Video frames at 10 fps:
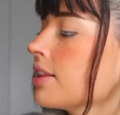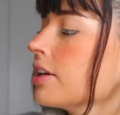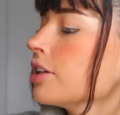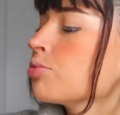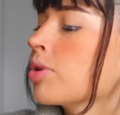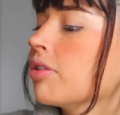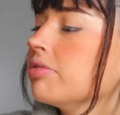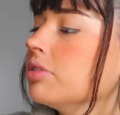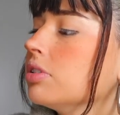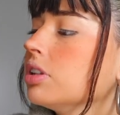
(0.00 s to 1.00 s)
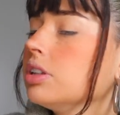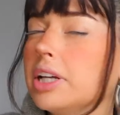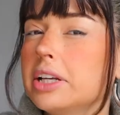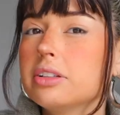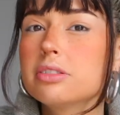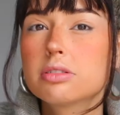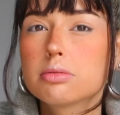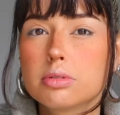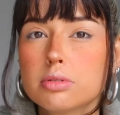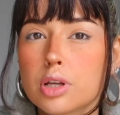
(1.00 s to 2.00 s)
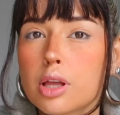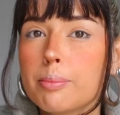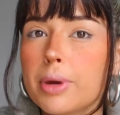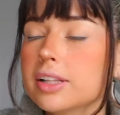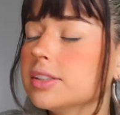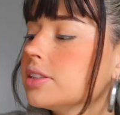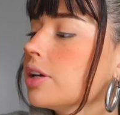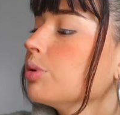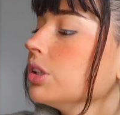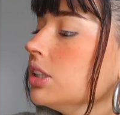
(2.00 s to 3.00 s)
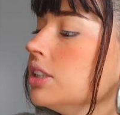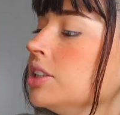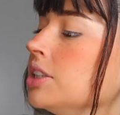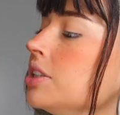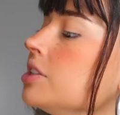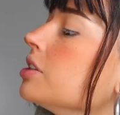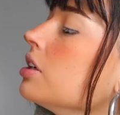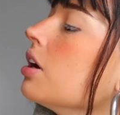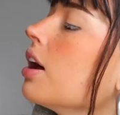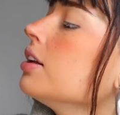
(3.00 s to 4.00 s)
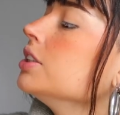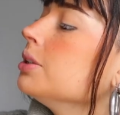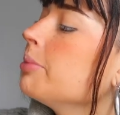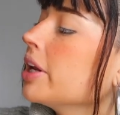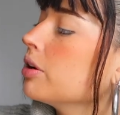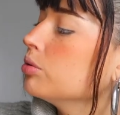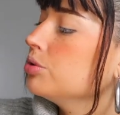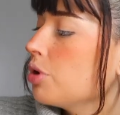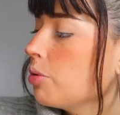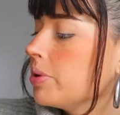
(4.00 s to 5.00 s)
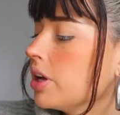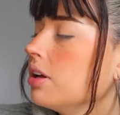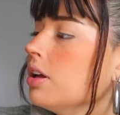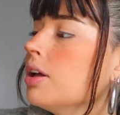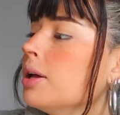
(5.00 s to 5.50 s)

I think it's one of the latest palettes they released. This is the Ultimate Utopia.